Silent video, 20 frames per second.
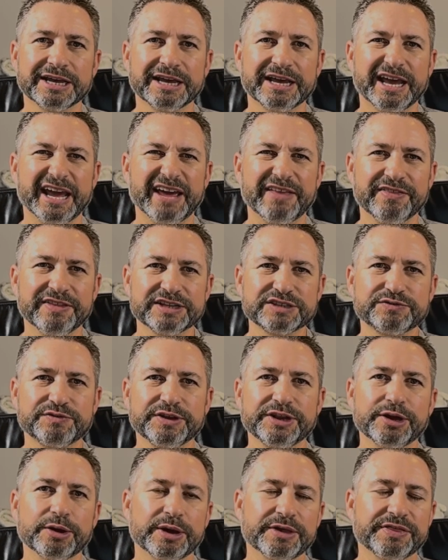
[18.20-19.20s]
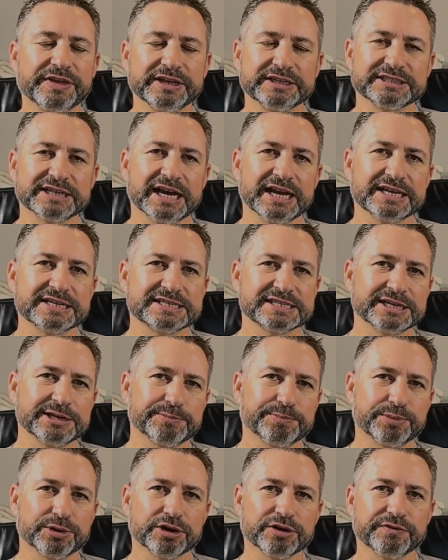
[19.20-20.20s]
And this video, I think, ties in
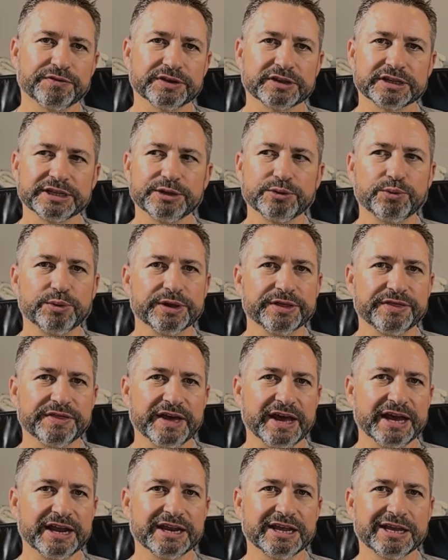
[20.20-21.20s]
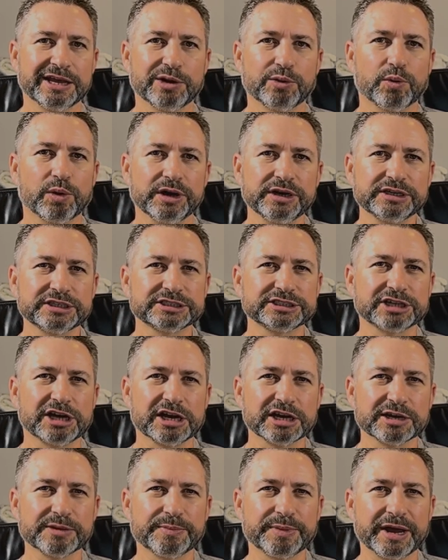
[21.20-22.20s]
perfectly with that. Wanted to
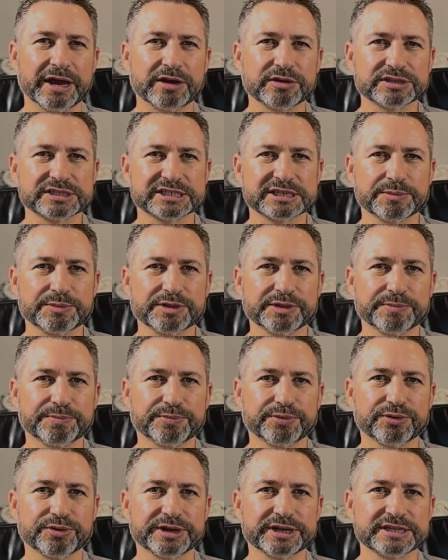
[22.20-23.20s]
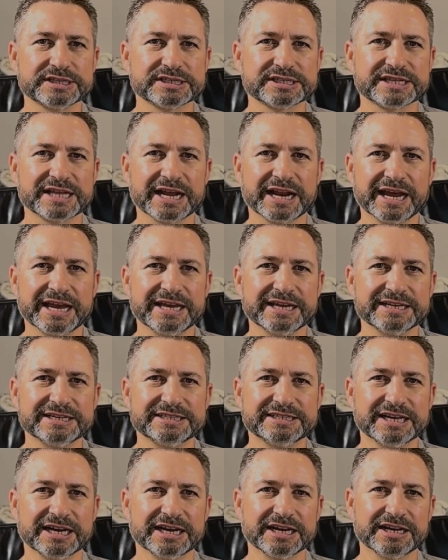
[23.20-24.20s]
talk about some of the prints that I had
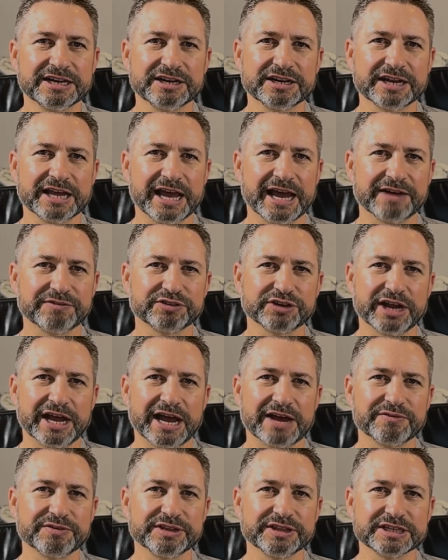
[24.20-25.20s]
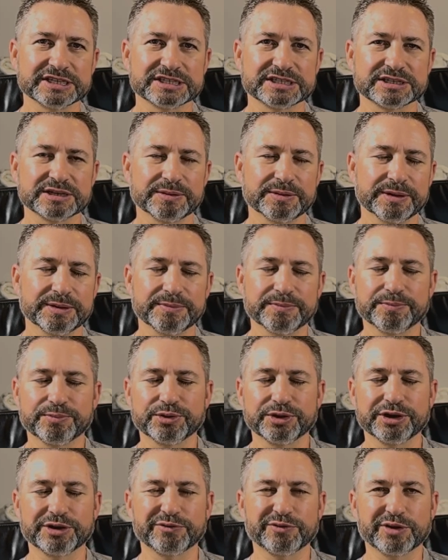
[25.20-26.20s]
done after having this
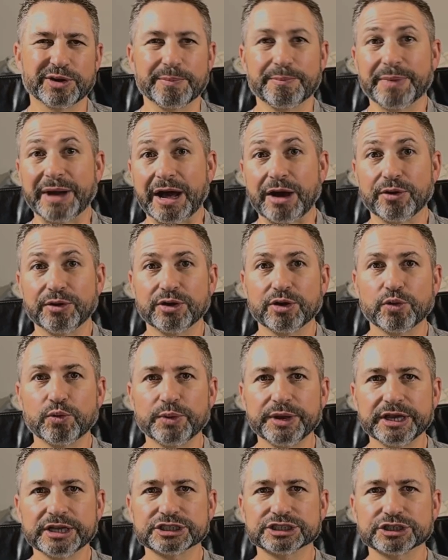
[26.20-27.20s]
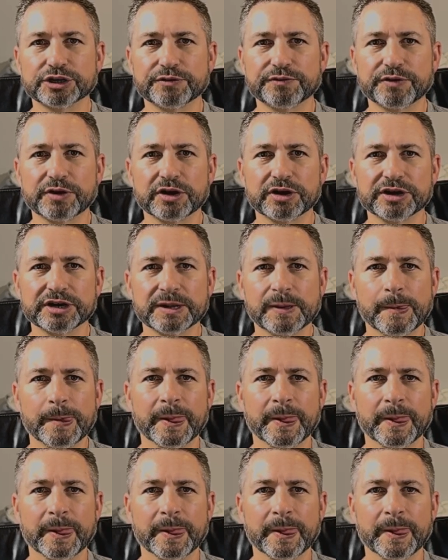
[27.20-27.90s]
printer for about a week so far.